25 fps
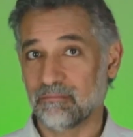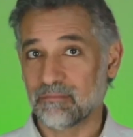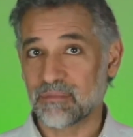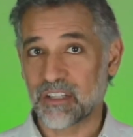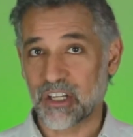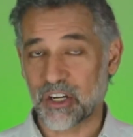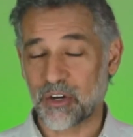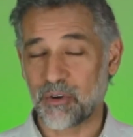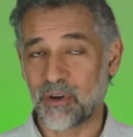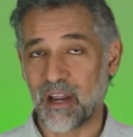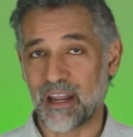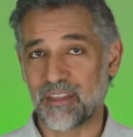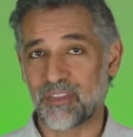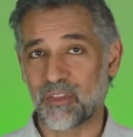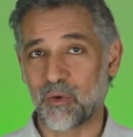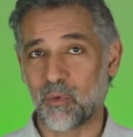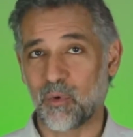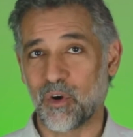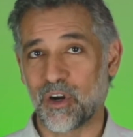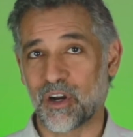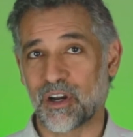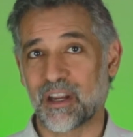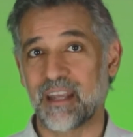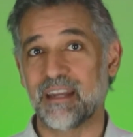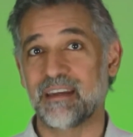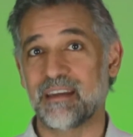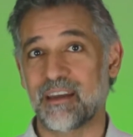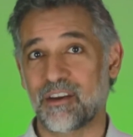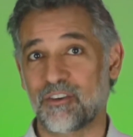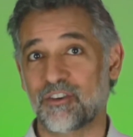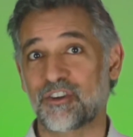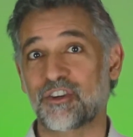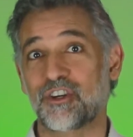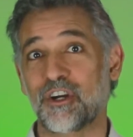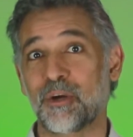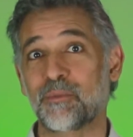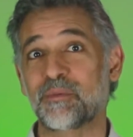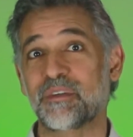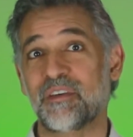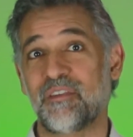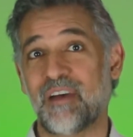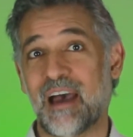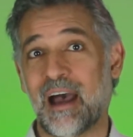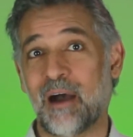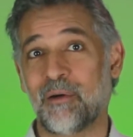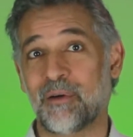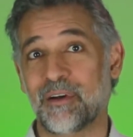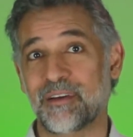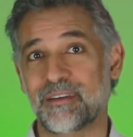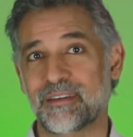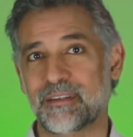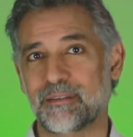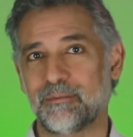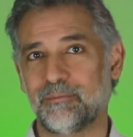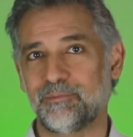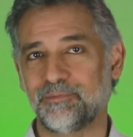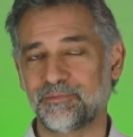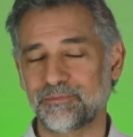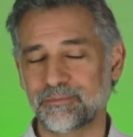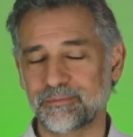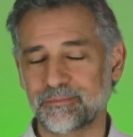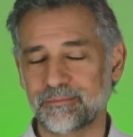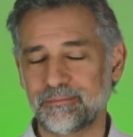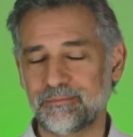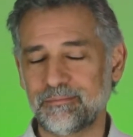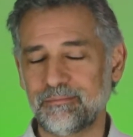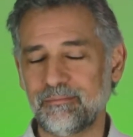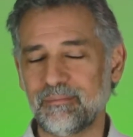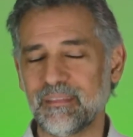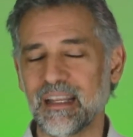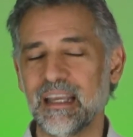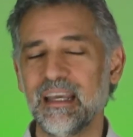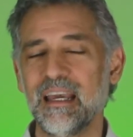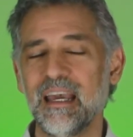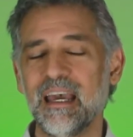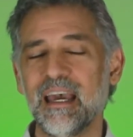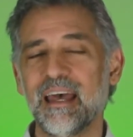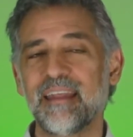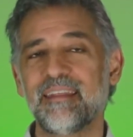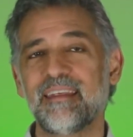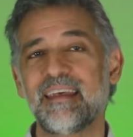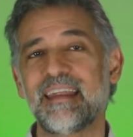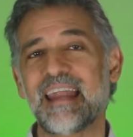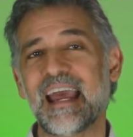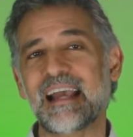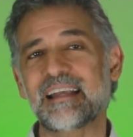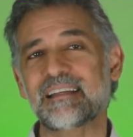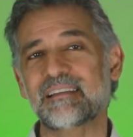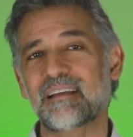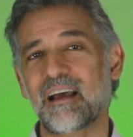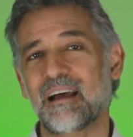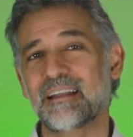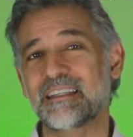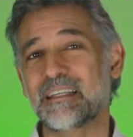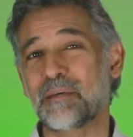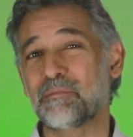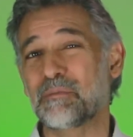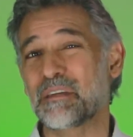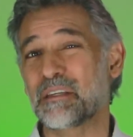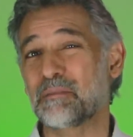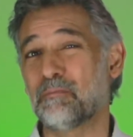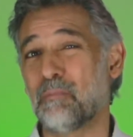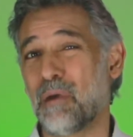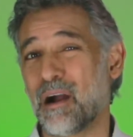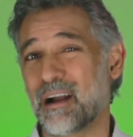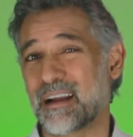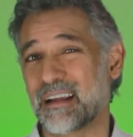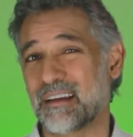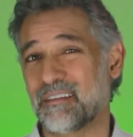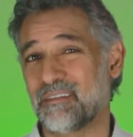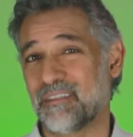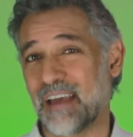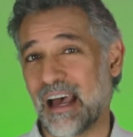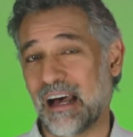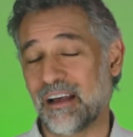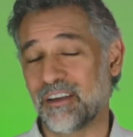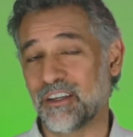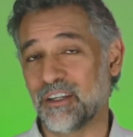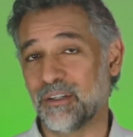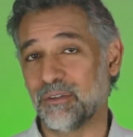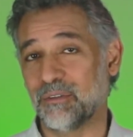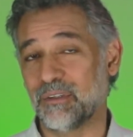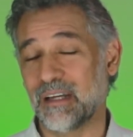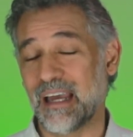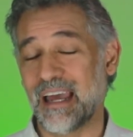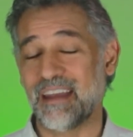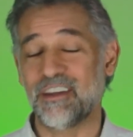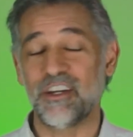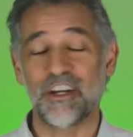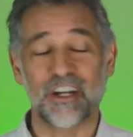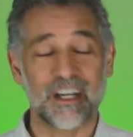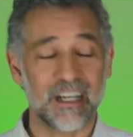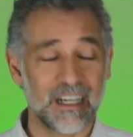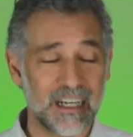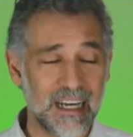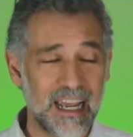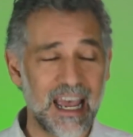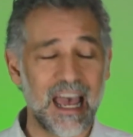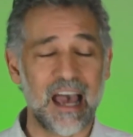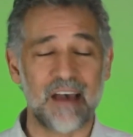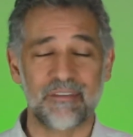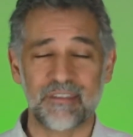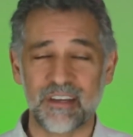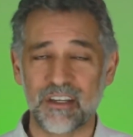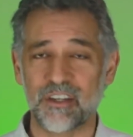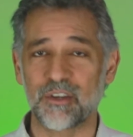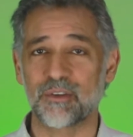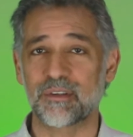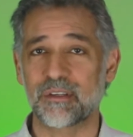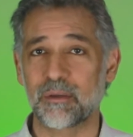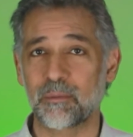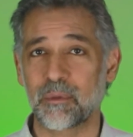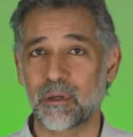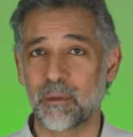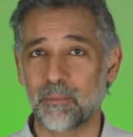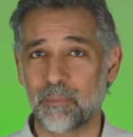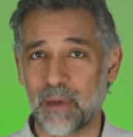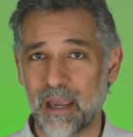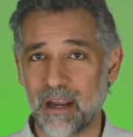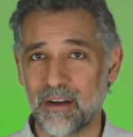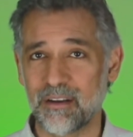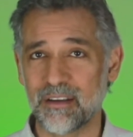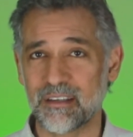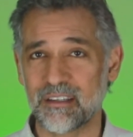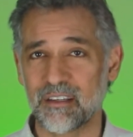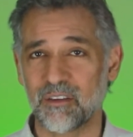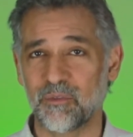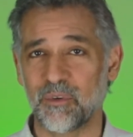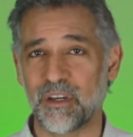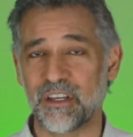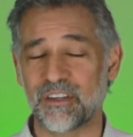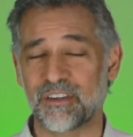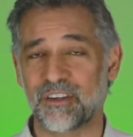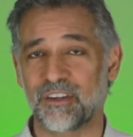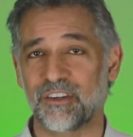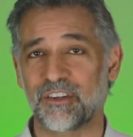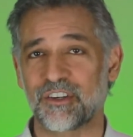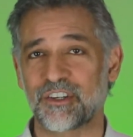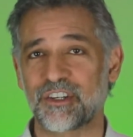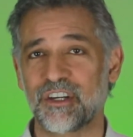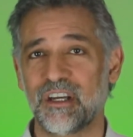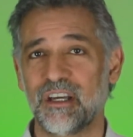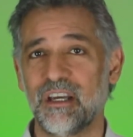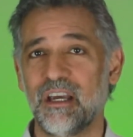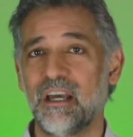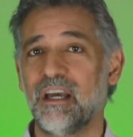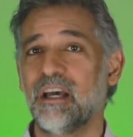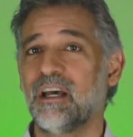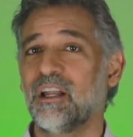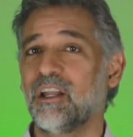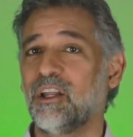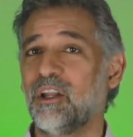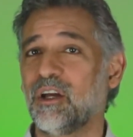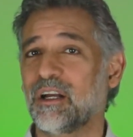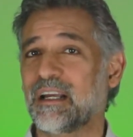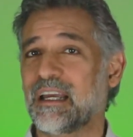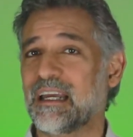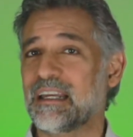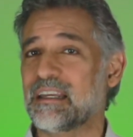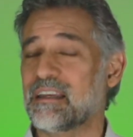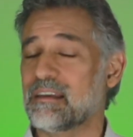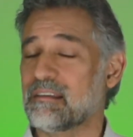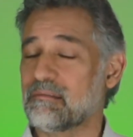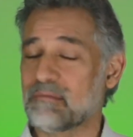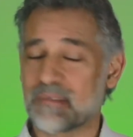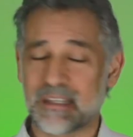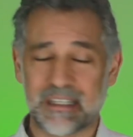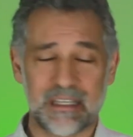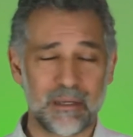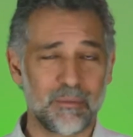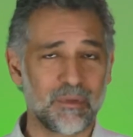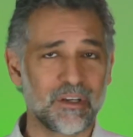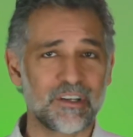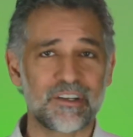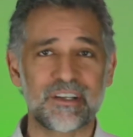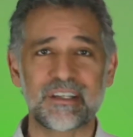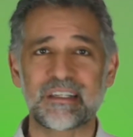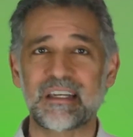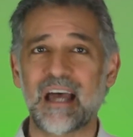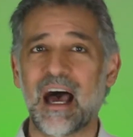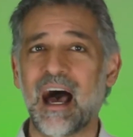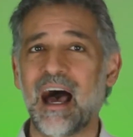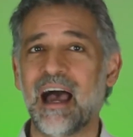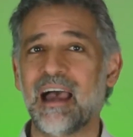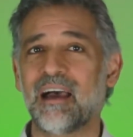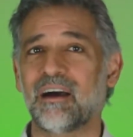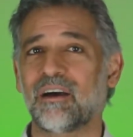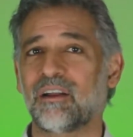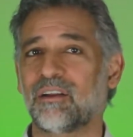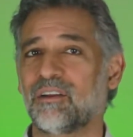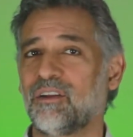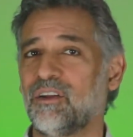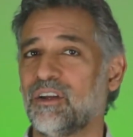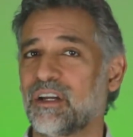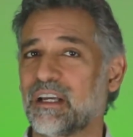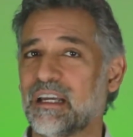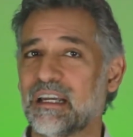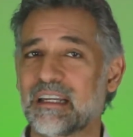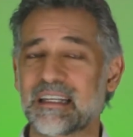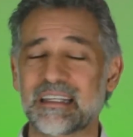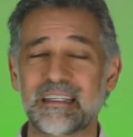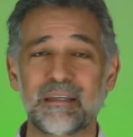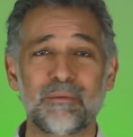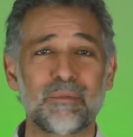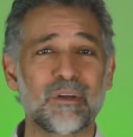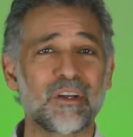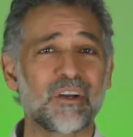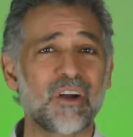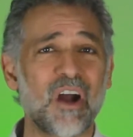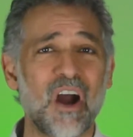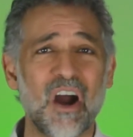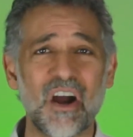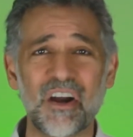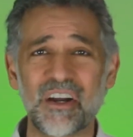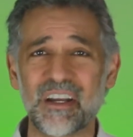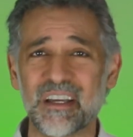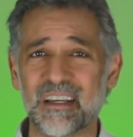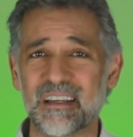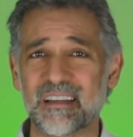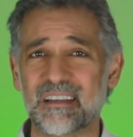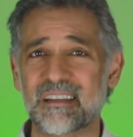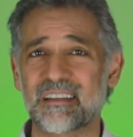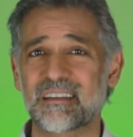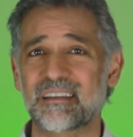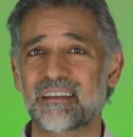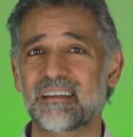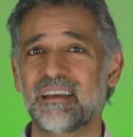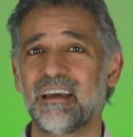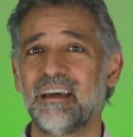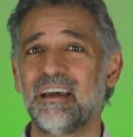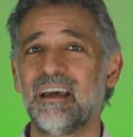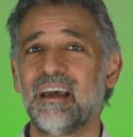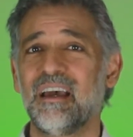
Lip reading: the work in terms of hours. The next concept is market value, and you're going to have to do some comparison research. Look at similar style, look at similar artists,